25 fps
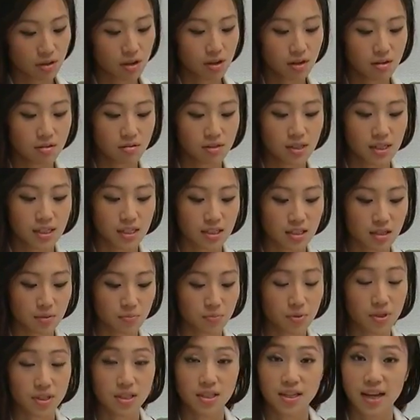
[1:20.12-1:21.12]
Not only does it
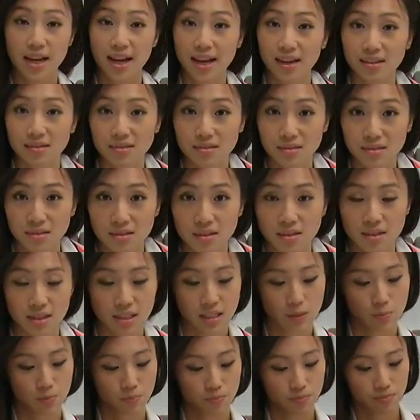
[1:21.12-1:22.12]
protect
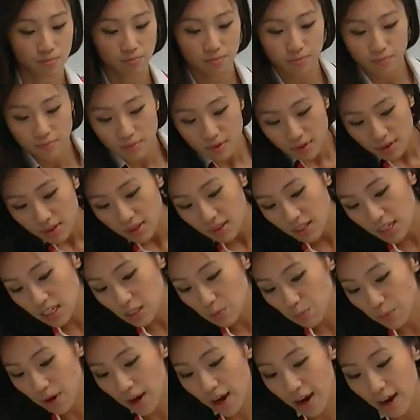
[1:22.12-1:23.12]

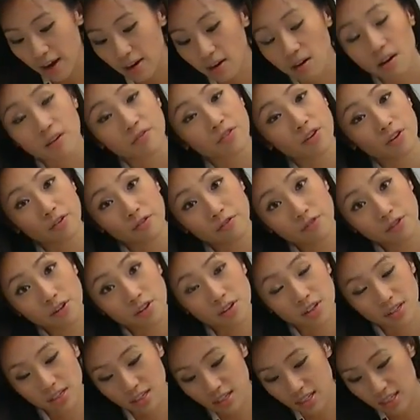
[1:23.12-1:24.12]
this part of your
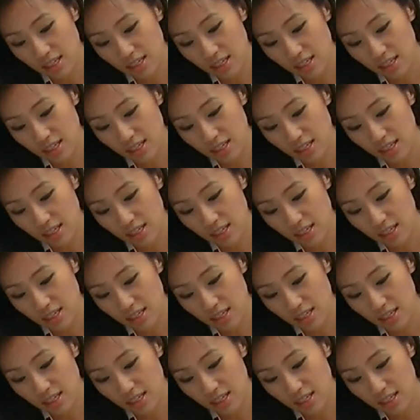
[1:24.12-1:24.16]
foot, you